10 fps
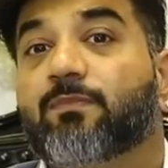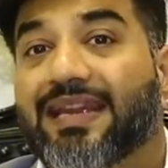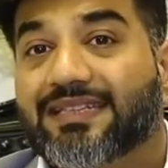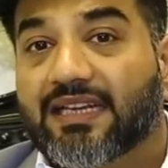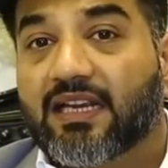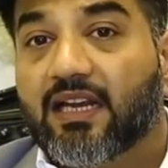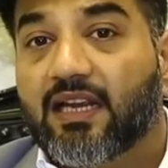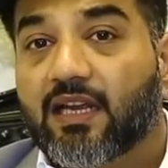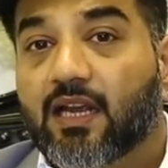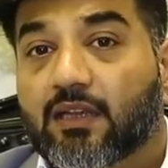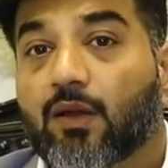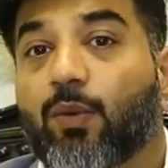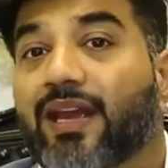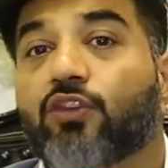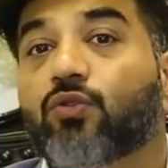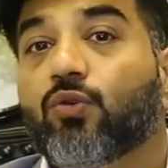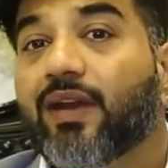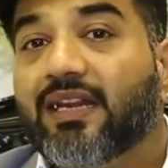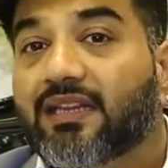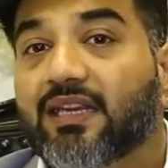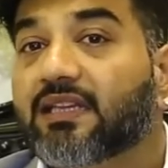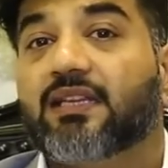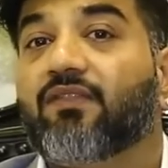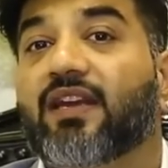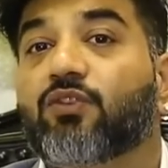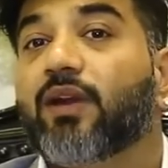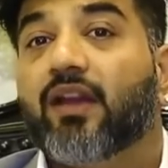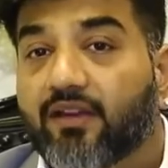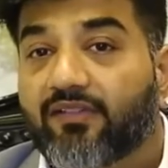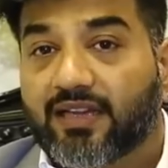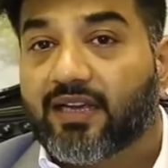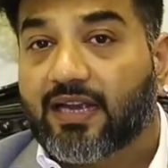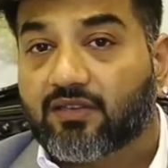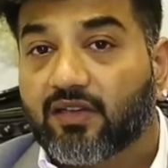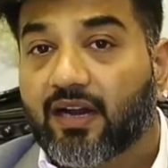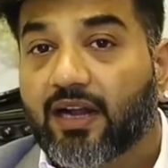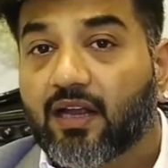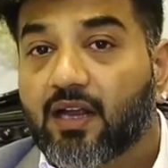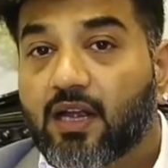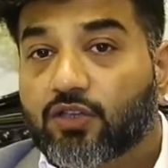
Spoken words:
basically the way you do anything is the way you do everything actually, right?